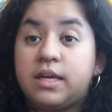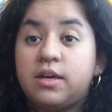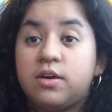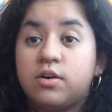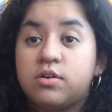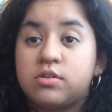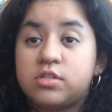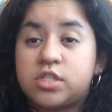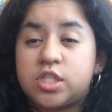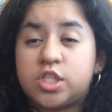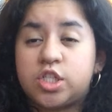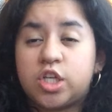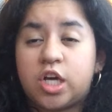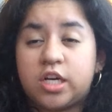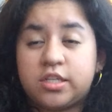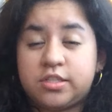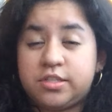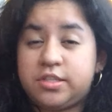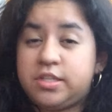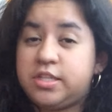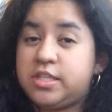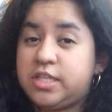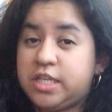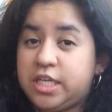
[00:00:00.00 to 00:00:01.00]
goes to talk
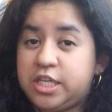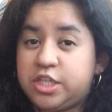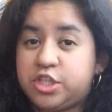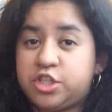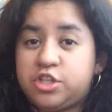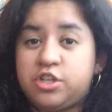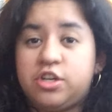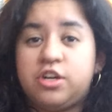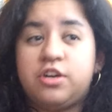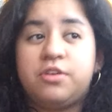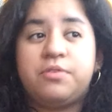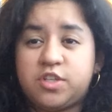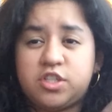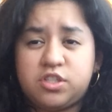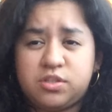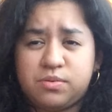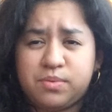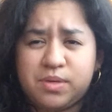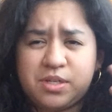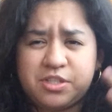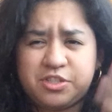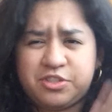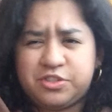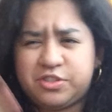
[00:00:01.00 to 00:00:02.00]
to the teacher. First of
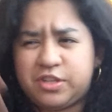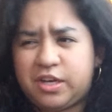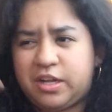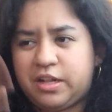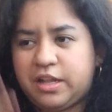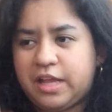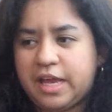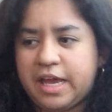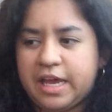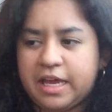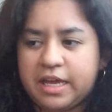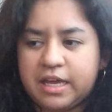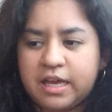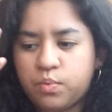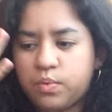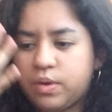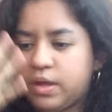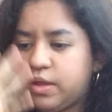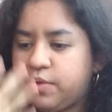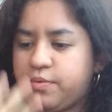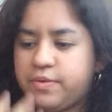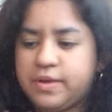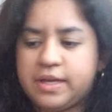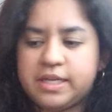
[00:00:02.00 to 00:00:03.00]
all, she's all like
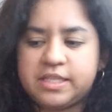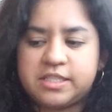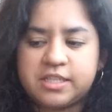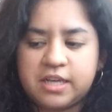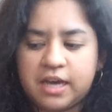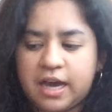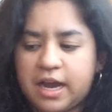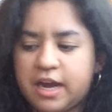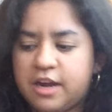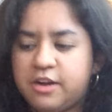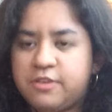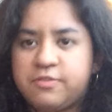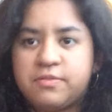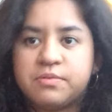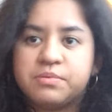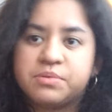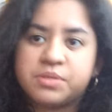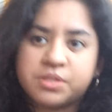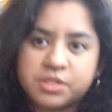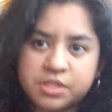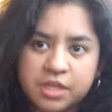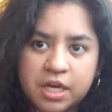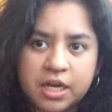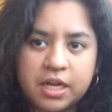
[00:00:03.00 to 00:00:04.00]
really, really tired from
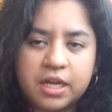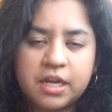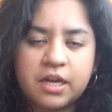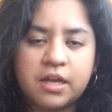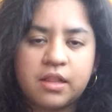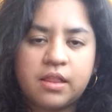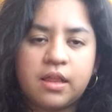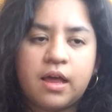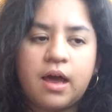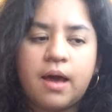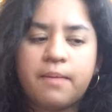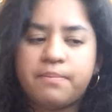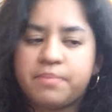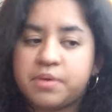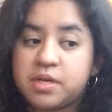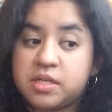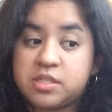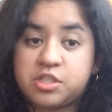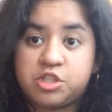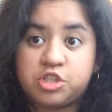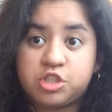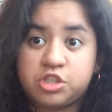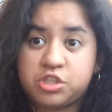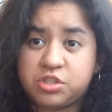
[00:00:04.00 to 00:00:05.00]
studying a lot,
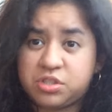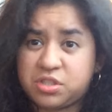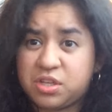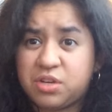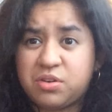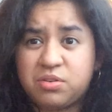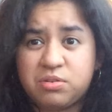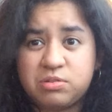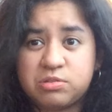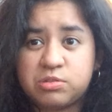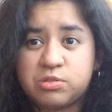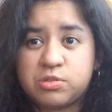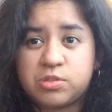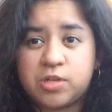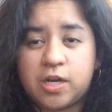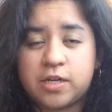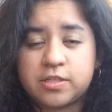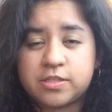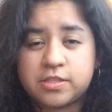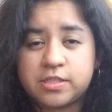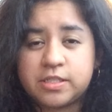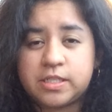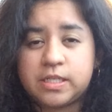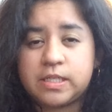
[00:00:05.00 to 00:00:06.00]
but she still goes to
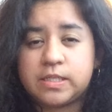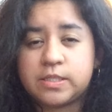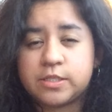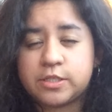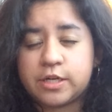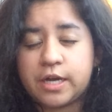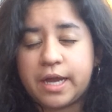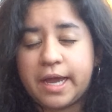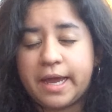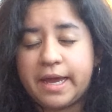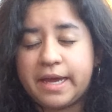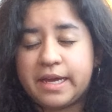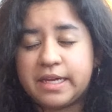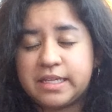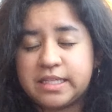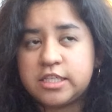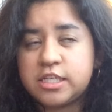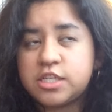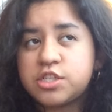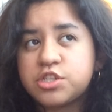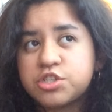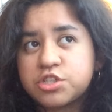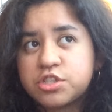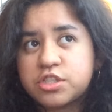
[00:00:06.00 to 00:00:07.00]
talk to the teacher, and
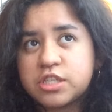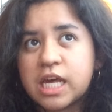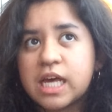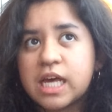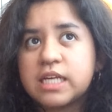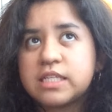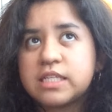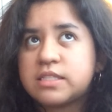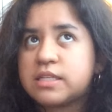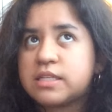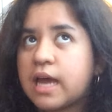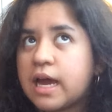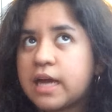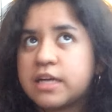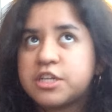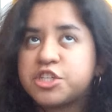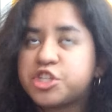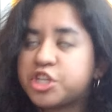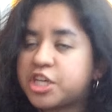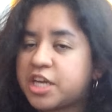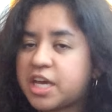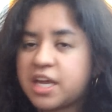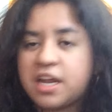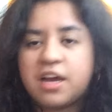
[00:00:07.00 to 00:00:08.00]
teacher says that
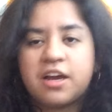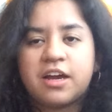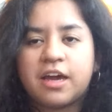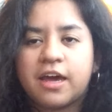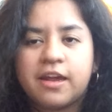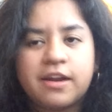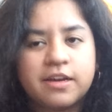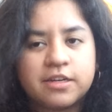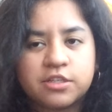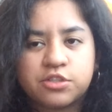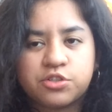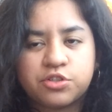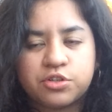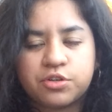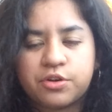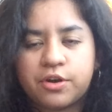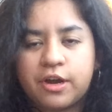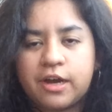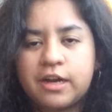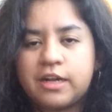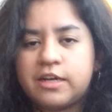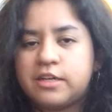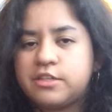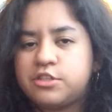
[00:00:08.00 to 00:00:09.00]
she cannot get extra
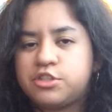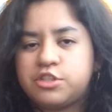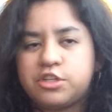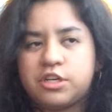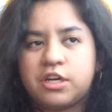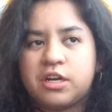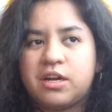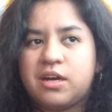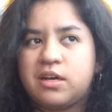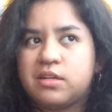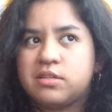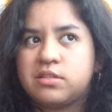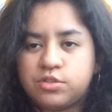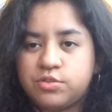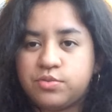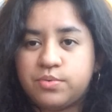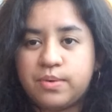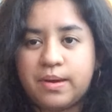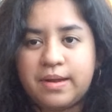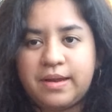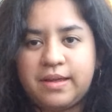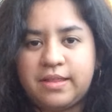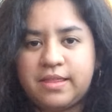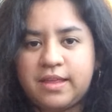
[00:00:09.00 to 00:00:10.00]
credit, she cannot
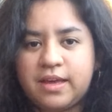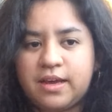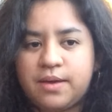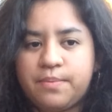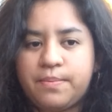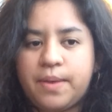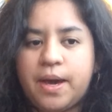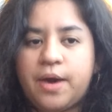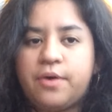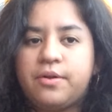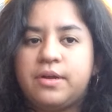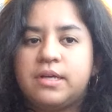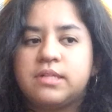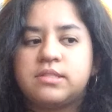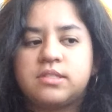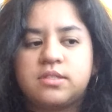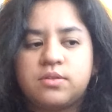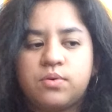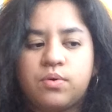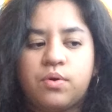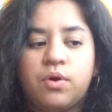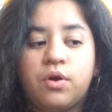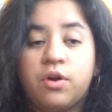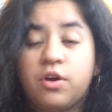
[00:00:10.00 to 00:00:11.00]
do anything about
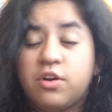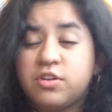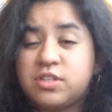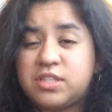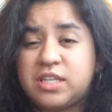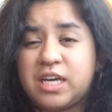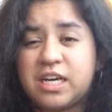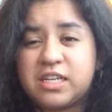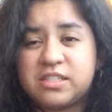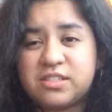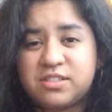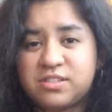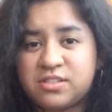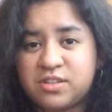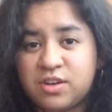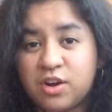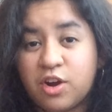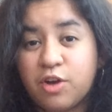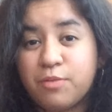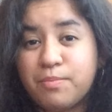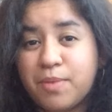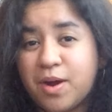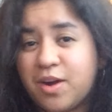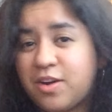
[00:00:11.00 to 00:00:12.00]
it. Her test,
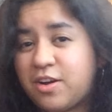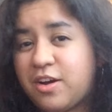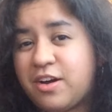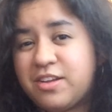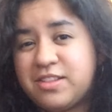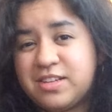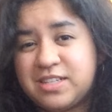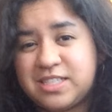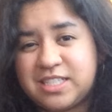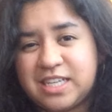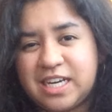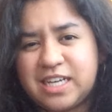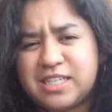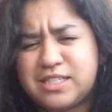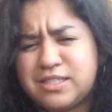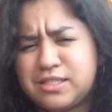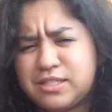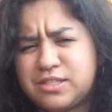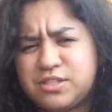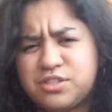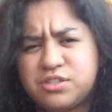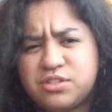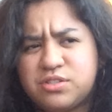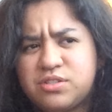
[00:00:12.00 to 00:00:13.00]
her mark on the test
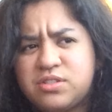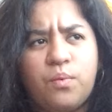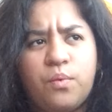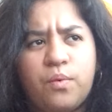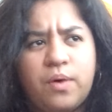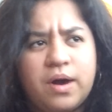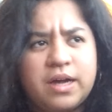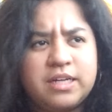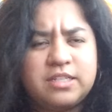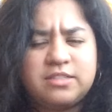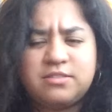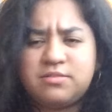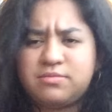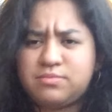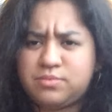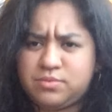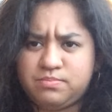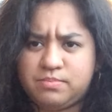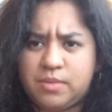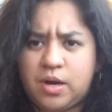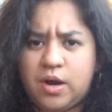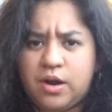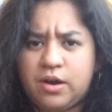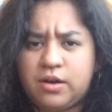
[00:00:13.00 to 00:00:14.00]
is just one
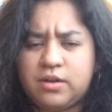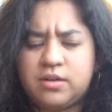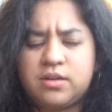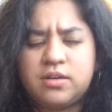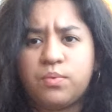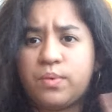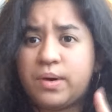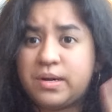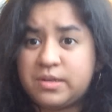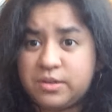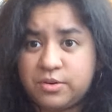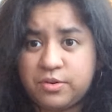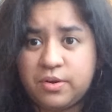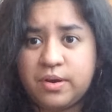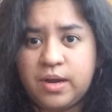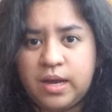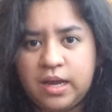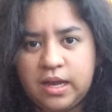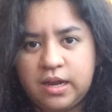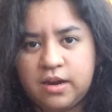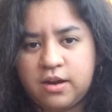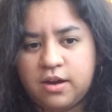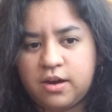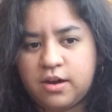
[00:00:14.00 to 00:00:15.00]
mark, one
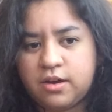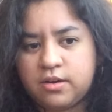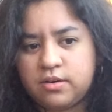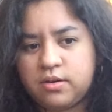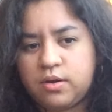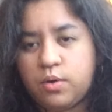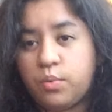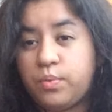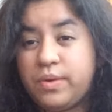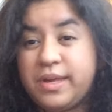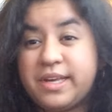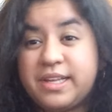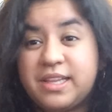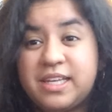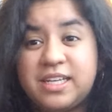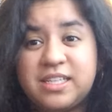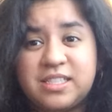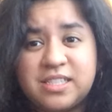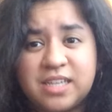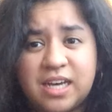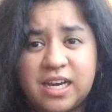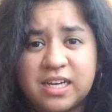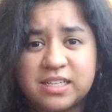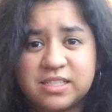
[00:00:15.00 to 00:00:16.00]
grade on a weekly
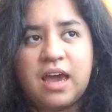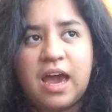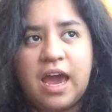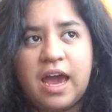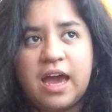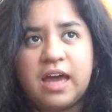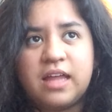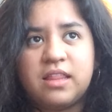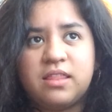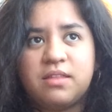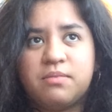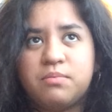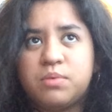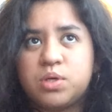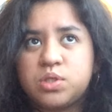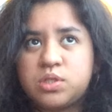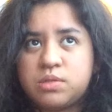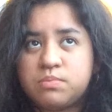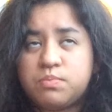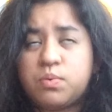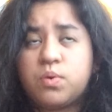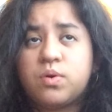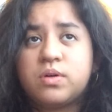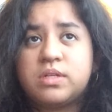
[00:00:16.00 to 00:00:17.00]
test, and the
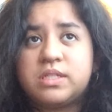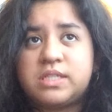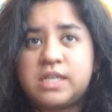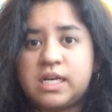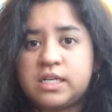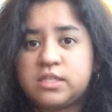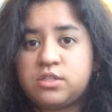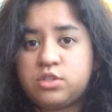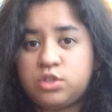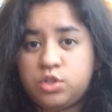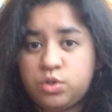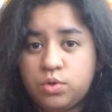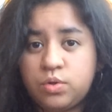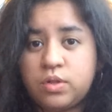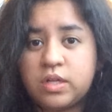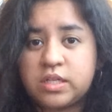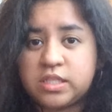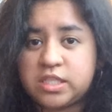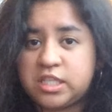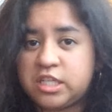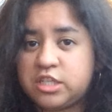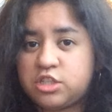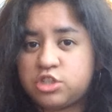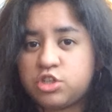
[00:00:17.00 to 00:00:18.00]
most important test to the
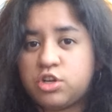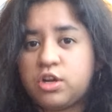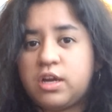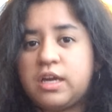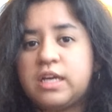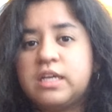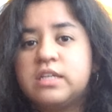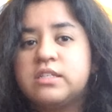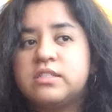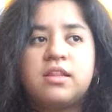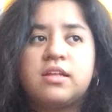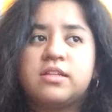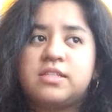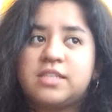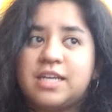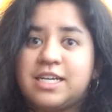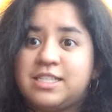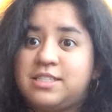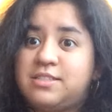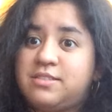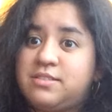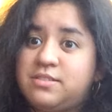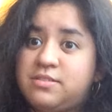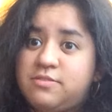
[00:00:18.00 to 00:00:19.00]
teacher is the
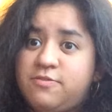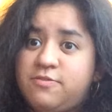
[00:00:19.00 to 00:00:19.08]
test